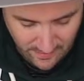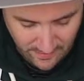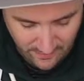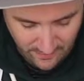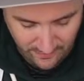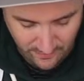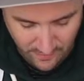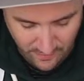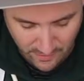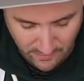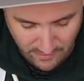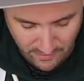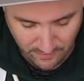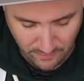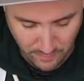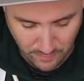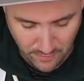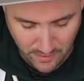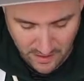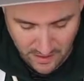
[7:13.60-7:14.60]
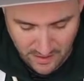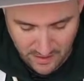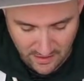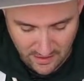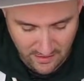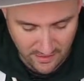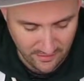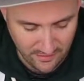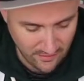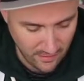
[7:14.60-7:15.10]
So just
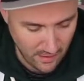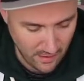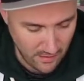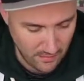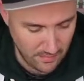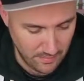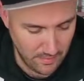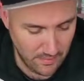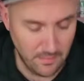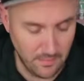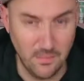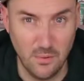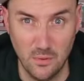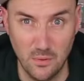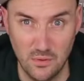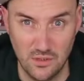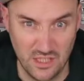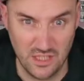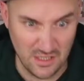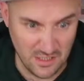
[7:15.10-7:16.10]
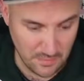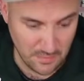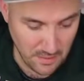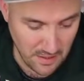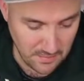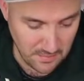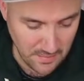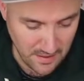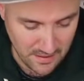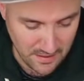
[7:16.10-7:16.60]
breaking these up, poor
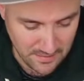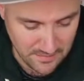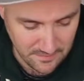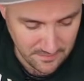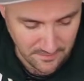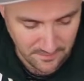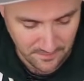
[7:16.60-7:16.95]
gingerbread man.